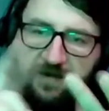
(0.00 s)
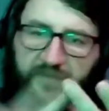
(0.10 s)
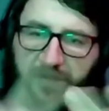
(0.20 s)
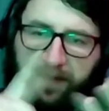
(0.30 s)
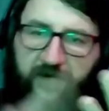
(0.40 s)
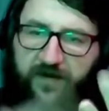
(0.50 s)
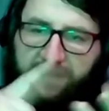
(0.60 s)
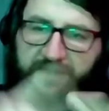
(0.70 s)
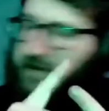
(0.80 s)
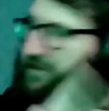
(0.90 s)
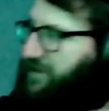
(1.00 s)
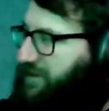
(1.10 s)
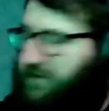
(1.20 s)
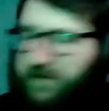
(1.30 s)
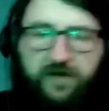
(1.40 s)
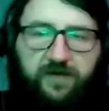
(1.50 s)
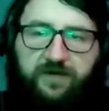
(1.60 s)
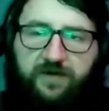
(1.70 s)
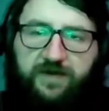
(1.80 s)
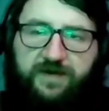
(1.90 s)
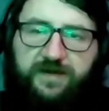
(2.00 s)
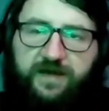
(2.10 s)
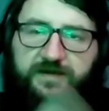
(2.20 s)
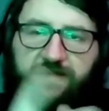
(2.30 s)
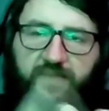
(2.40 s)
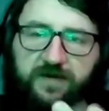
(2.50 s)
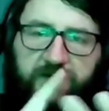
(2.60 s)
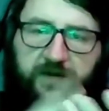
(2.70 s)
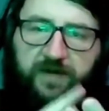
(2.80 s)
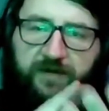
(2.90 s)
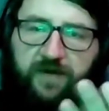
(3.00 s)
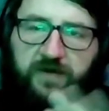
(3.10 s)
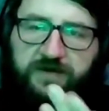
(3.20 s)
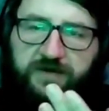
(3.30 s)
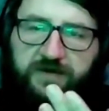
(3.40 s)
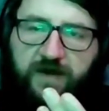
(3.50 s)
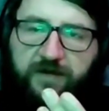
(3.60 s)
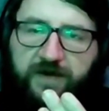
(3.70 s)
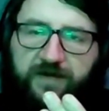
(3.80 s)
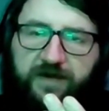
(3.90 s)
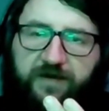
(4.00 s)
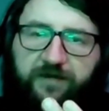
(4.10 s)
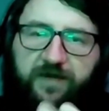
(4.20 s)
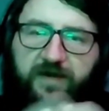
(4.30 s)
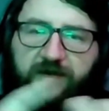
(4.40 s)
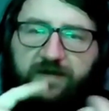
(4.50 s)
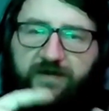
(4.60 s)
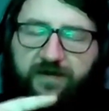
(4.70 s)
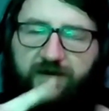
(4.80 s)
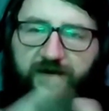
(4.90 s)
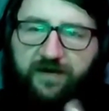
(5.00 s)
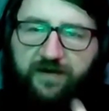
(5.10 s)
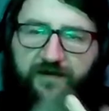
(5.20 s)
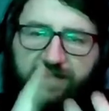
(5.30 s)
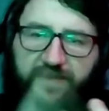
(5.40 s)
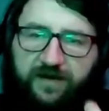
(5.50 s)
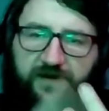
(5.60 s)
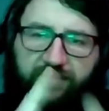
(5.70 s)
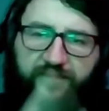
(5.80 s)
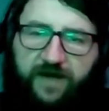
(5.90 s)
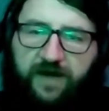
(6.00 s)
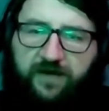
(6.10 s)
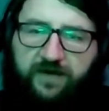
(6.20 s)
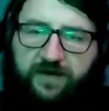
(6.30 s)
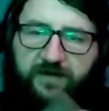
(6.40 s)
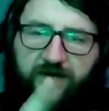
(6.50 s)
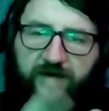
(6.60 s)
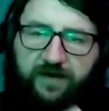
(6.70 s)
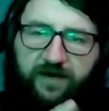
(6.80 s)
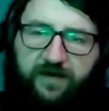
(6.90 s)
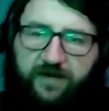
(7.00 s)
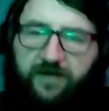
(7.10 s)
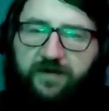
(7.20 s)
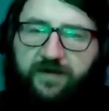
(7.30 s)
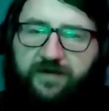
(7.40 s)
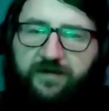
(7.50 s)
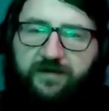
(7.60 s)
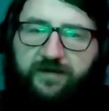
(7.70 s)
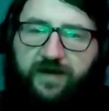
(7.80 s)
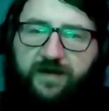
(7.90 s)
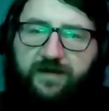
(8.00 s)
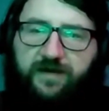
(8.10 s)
of people that said they're going to go do these things, and all those people that posted crap on there, they're all getting found, and they're all going to get dealt with, right?